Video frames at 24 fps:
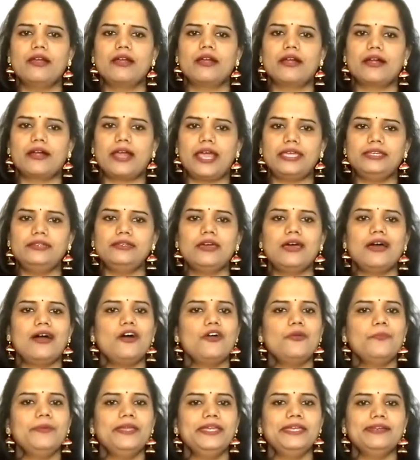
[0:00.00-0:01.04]
write or
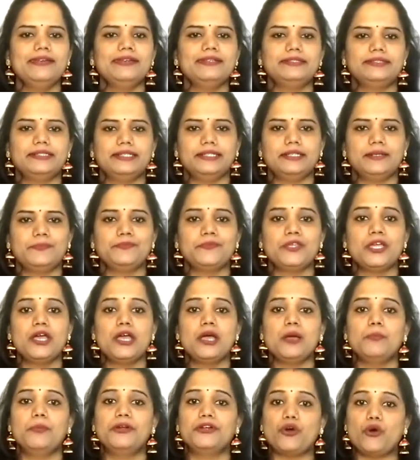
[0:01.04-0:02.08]
being literate,
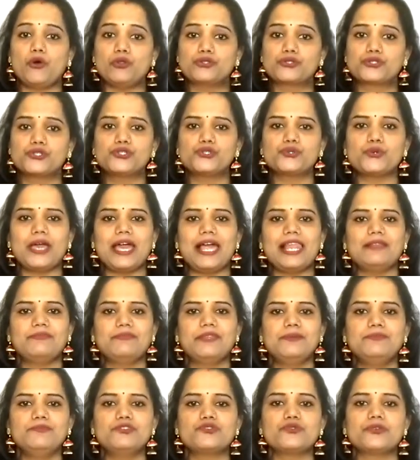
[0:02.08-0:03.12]
but also to help
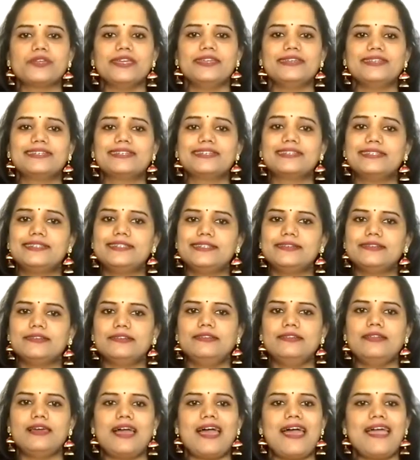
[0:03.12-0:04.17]
them to gain critical
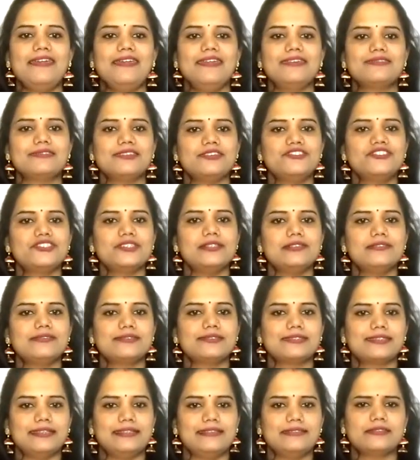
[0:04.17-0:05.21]
and essential
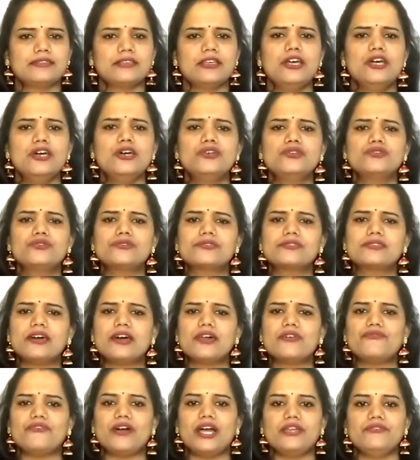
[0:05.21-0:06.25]
skills to
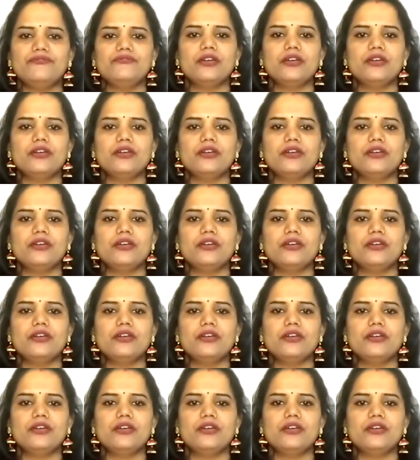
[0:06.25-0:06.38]
survive